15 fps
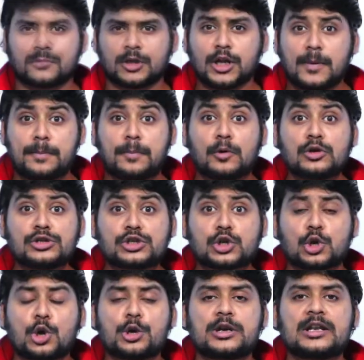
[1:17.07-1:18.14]
Now,
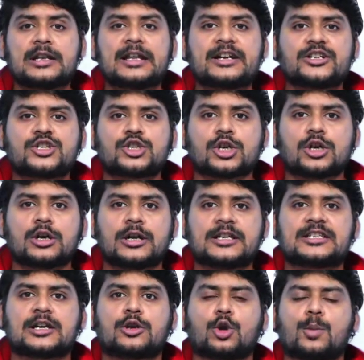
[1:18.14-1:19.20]
post-colonial literature
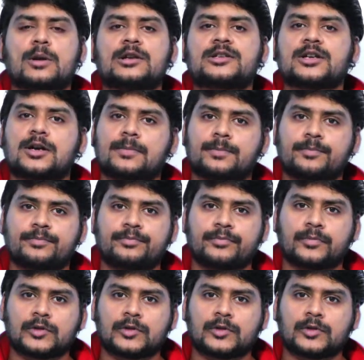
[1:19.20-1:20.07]
is a global term.